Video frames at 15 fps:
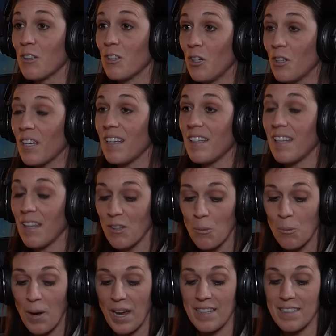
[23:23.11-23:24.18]
Look at the
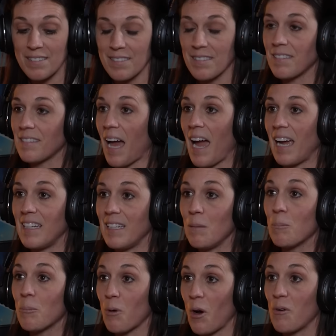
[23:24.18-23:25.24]
way that society
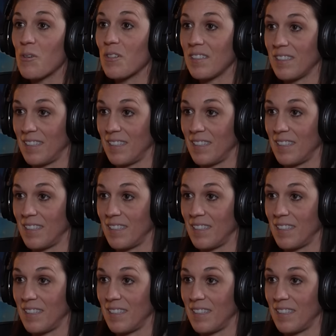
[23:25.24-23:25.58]
broke